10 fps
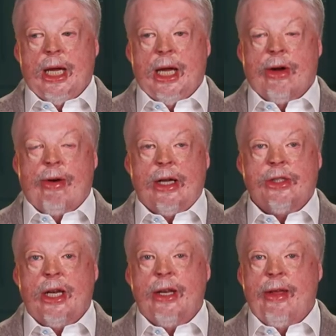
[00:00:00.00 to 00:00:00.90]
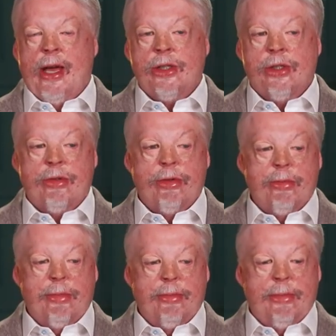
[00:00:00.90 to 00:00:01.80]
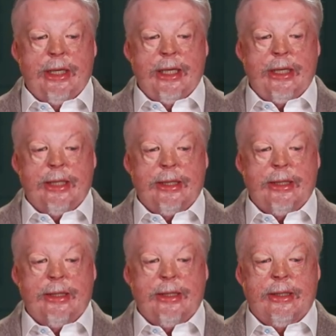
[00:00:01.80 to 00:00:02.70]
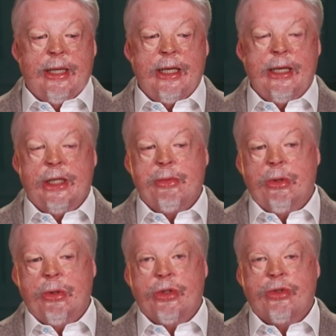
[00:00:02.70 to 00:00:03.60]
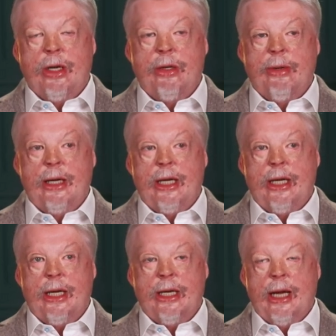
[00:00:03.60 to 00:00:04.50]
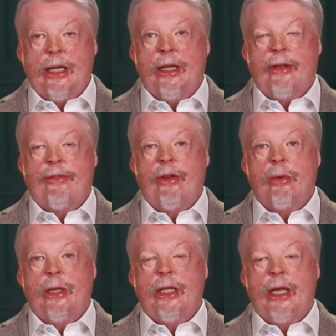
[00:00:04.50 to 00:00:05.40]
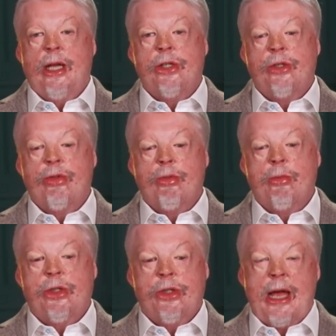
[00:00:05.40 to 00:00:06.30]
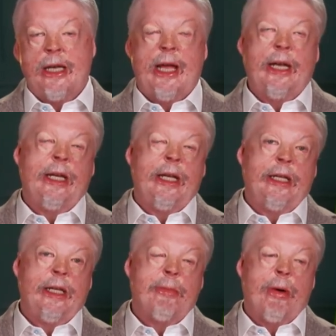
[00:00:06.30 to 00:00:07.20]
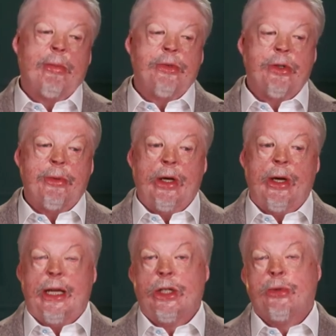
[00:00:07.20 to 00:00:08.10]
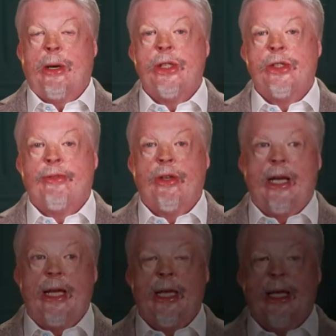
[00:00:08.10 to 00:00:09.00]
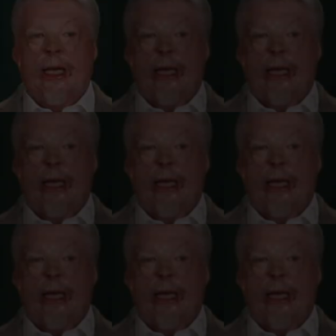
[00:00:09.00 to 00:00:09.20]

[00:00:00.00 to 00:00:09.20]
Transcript: It crashed into the engine room. It didn't explode straight away. It ignited the fuel in the engine room, which then detonated the bomb, so we got hit twice, if you like.